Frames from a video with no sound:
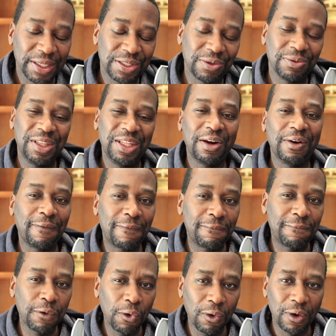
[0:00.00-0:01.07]
So
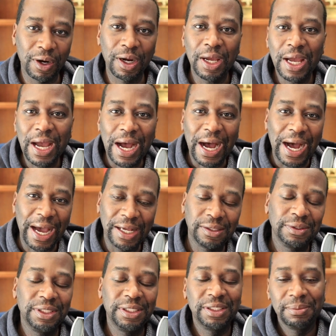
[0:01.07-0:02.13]
therefore, I
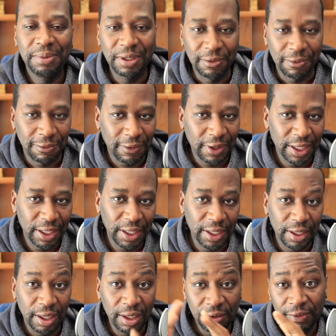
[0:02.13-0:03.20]
don't need to be afraid
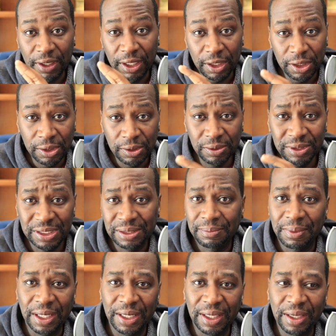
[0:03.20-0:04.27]
of losing
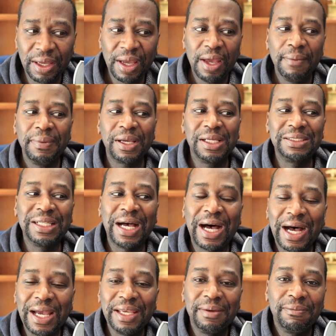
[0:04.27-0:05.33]
money because
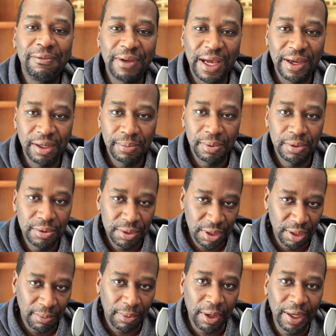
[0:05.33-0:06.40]
I am valuable to
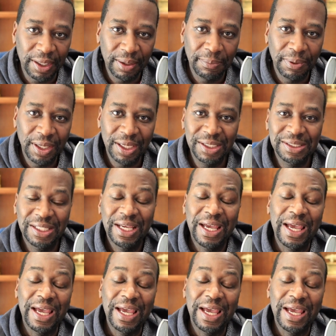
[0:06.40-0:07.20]
the marketplace.